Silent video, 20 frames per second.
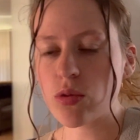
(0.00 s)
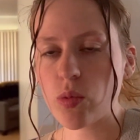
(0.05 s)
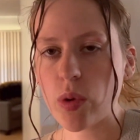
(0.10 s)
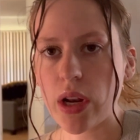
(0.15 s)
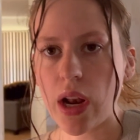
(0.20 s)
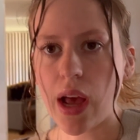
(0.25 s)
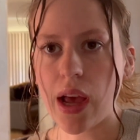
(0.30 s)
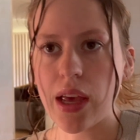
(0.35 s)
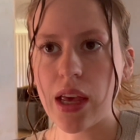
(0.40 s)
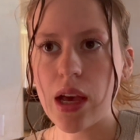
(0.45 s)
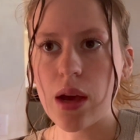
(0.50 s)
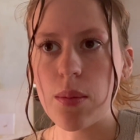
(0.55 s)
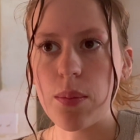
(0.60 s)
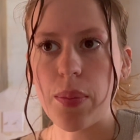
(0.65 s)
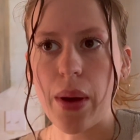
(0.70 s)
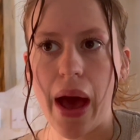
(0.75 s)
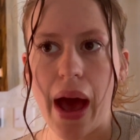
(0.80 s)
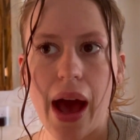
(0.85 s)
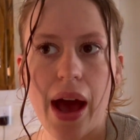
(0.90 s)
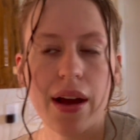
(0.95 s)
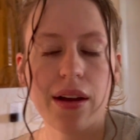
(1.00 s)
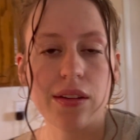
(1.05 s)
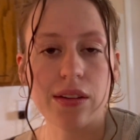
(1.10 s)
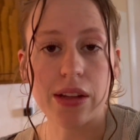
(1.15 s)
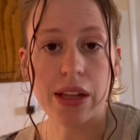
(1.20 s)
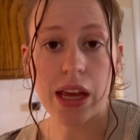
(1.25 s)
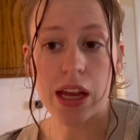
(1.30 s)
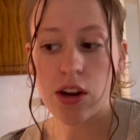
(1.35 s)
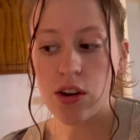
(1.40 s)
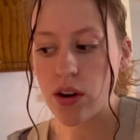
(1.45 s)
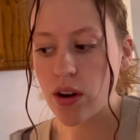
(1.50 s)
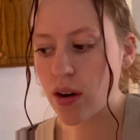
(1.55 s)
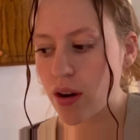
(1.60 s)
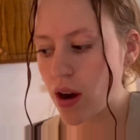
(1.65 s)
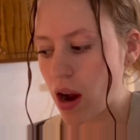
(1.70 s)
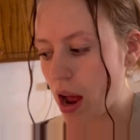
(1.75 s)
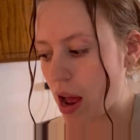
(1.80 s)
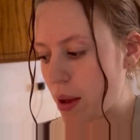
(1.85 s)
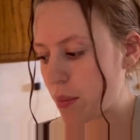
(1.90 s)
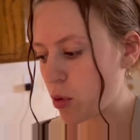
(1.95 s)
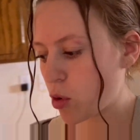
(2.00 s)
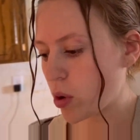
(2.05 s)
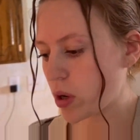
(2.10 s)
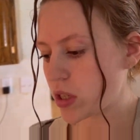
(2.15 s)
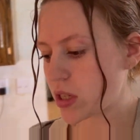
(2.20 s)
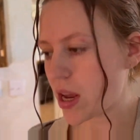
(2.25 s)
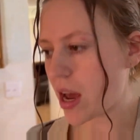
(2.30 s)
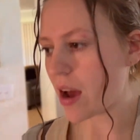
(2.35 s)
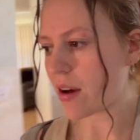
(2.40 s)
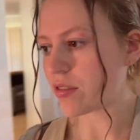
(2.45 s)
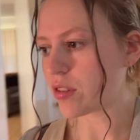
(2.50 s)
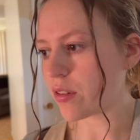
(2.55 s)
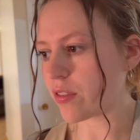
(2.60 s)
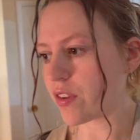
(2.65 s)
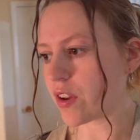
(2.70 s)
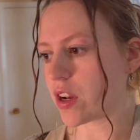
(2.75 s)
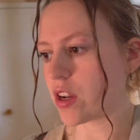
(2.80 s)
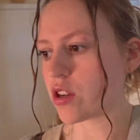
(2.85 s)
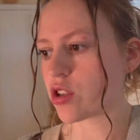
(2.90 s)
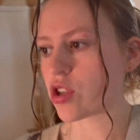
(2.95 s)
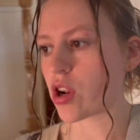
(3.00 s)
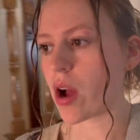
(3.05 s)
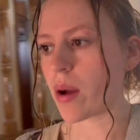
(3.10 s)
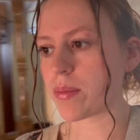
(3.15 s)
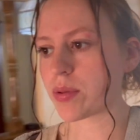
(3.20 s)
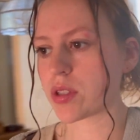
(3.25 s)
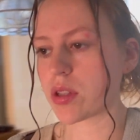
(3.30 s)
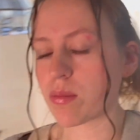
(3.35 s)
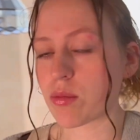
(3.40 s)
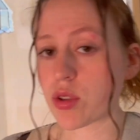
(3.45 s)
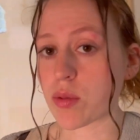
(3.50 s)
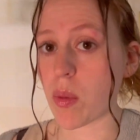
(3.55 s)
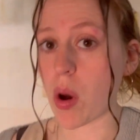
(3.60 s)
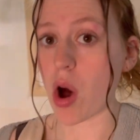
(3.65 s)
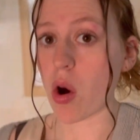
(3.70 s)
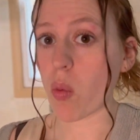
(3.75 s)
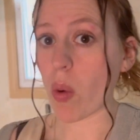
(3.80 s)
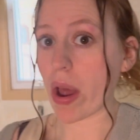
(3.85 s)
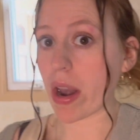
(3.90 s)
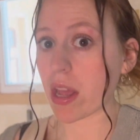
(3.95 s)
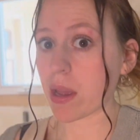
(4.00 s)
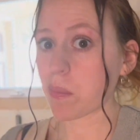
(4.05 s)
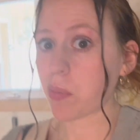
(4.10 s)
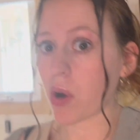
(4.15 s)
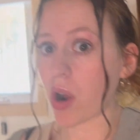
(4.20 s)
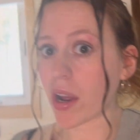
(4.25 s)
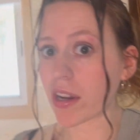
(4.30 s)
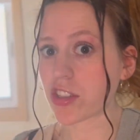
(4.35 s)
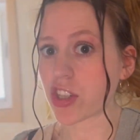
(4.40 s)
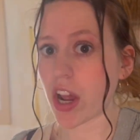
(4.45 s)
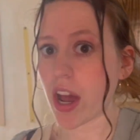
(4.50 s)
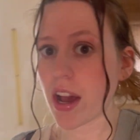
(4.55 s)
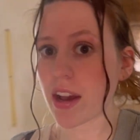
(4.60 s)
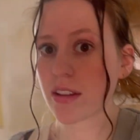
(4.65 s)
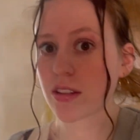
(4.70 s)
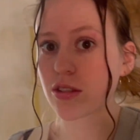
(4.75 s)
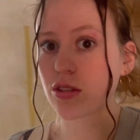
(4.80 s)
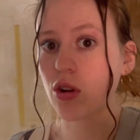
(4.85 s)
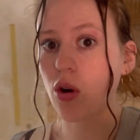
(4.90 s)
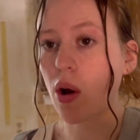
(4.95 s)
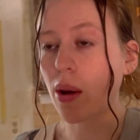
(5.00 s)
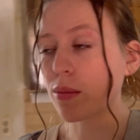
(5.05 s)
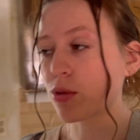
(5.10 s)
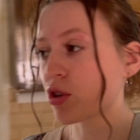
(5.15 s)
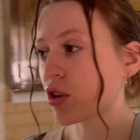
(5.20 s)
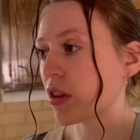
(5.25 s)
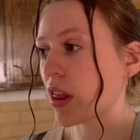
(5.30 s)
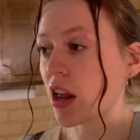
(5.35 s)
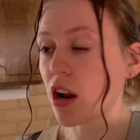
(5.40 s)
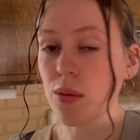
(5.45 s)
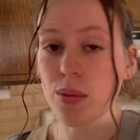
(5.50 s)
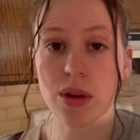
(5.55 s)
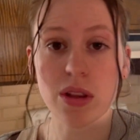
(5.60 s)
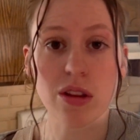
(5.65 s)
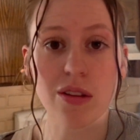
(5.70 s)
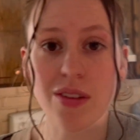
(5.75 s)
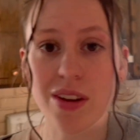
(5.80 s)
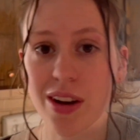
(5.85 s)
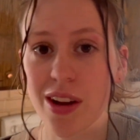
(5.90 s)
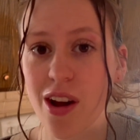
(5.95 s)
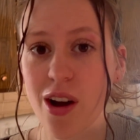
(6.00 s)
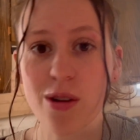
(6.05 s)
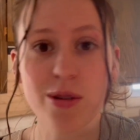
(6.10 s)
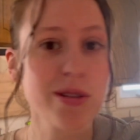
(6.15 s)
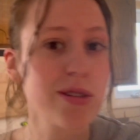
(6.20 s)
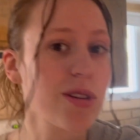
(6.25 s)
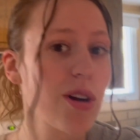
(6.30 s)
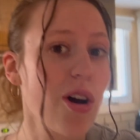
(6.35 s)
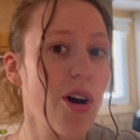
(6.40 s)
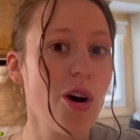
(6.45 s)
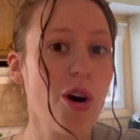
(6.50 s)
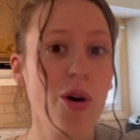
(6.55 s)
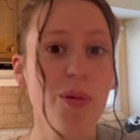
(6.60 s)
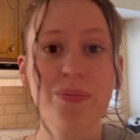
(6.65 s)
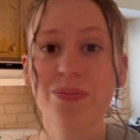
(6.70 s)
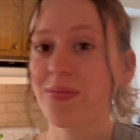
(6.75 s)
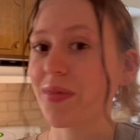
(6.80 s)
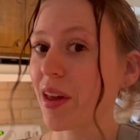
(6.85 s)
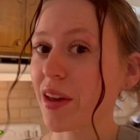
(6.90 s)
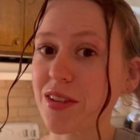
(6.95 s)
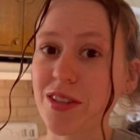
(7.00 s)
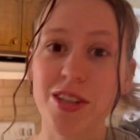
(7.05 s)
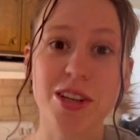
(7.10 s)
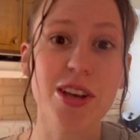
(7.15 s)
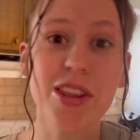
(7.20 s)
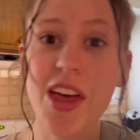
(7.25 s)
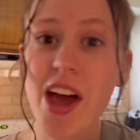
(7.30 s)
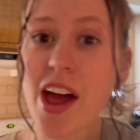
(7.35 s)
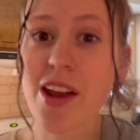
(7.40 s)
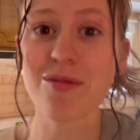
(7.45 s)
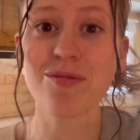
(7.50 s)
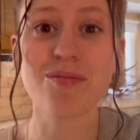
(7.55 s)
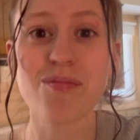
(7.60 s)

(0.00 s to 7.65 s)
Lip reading: When I get back later, I'm going to have to finish up some small wedding projects, so I'm sure that'll be in the video, so I'll see you then.